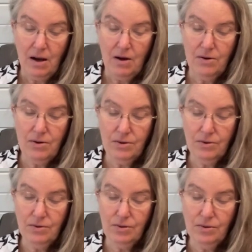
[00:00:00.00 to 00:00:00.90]
O
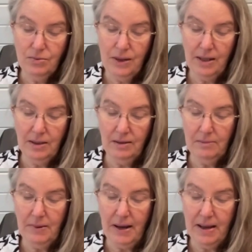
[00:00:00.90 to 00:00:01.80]
you who dwell
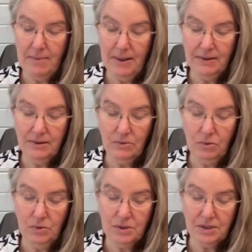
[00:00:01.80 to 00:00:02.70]
by abundant
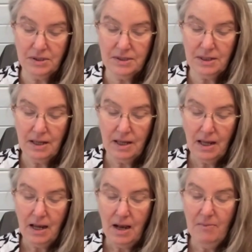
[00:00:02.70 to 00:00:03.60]
waters,
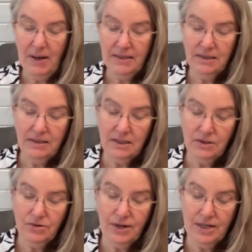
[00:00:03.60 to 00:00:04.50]
abundant in
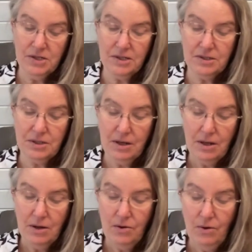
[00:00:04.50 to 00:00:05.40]
treasures,
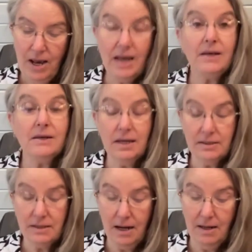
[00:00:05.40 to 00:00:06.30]
your end
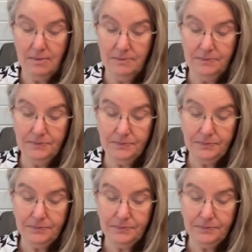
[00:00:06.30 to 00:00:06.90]
has come.